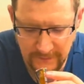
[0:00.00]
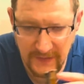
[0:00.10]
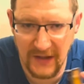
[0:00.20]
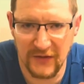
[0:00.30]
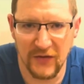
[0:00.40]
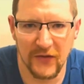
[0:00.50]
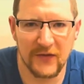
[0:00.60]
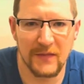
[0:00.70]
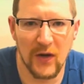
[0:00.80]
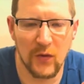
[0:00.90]
It does
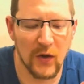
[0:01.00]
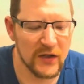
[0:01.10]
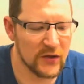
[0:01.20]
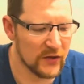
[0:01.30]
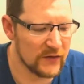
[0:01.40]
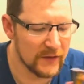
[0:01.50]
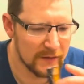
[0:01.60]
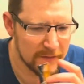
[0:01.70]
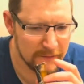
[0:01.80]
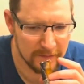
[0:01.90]
smell quite good.
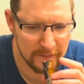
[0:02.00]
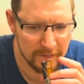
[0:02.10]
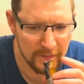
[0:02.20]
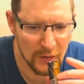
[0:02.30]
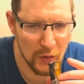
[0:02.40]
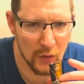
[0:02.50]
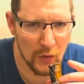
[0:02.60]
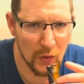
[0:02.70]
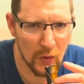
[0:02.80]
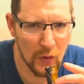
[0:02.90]

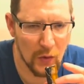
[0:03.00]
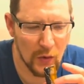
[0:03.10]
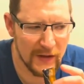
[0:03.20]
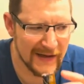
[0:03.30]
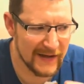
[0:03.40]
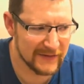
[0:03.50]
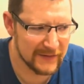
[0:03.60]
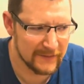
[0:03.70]
Oh yes.